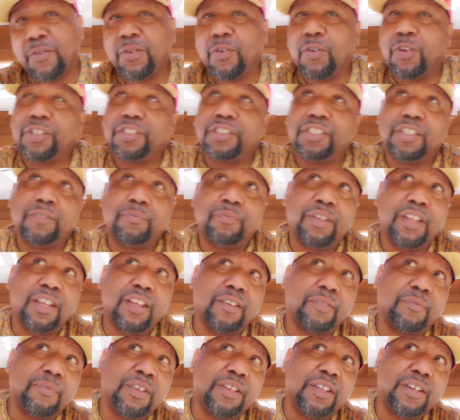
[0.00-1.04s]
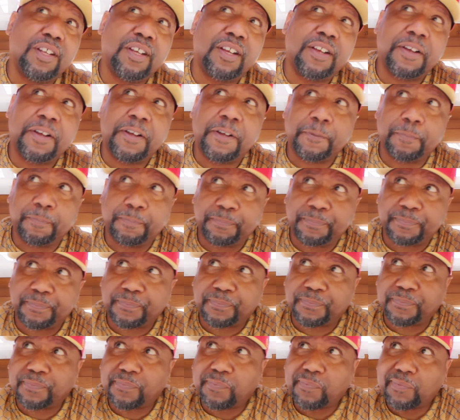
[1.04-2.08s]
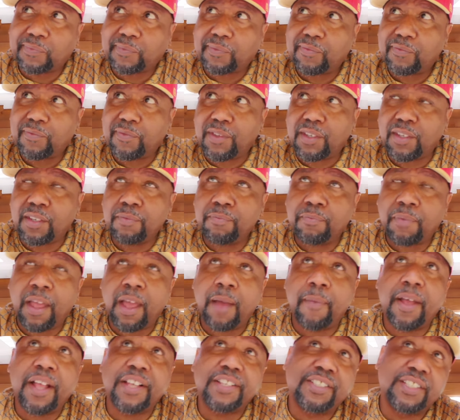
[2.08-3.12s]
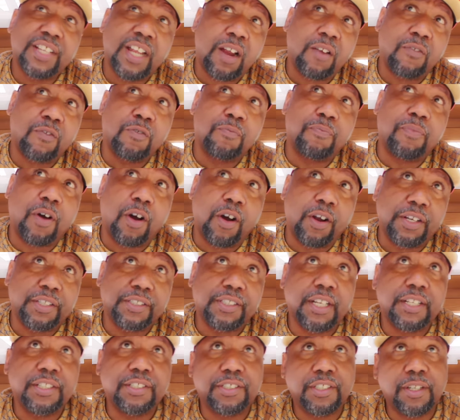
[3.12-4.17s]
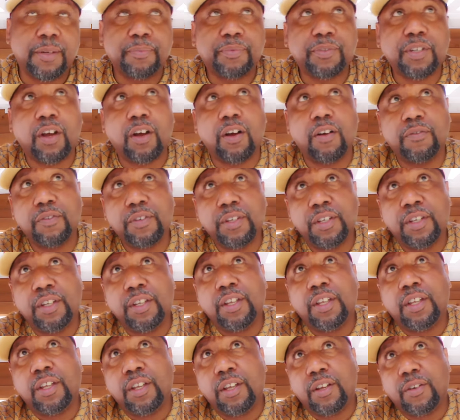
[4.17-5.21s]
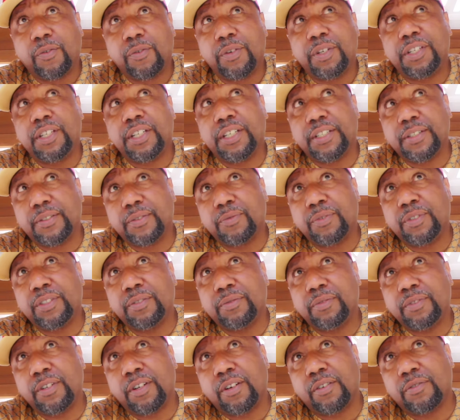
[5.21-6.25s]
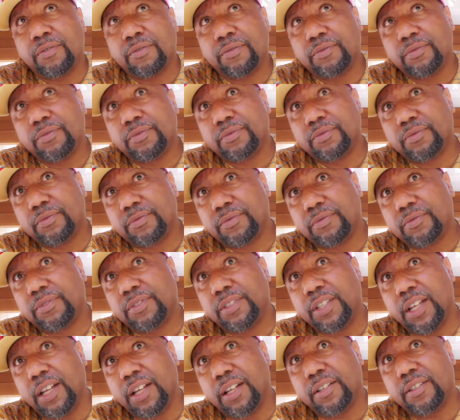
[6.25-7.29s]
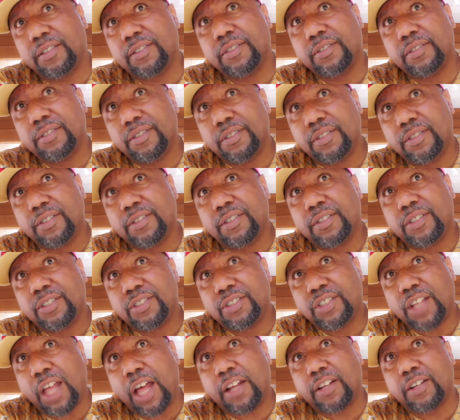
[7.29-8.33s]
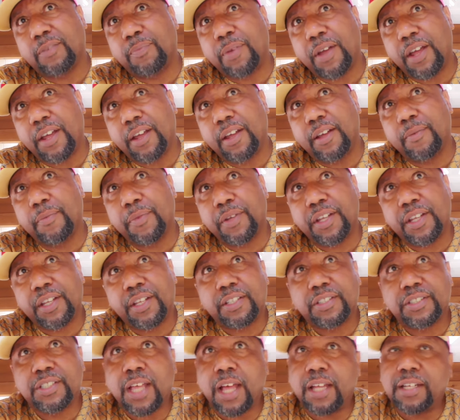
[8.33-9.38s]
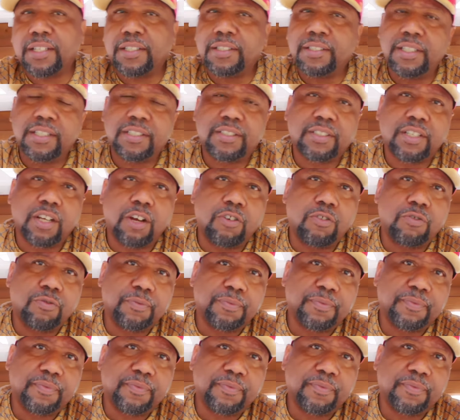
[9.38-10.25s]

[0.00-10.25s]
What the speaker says: we always did big. Me and Pam had several parties that jumped off. We did, you know, yeah. Shout out to Pam, man. Shout out to Disco.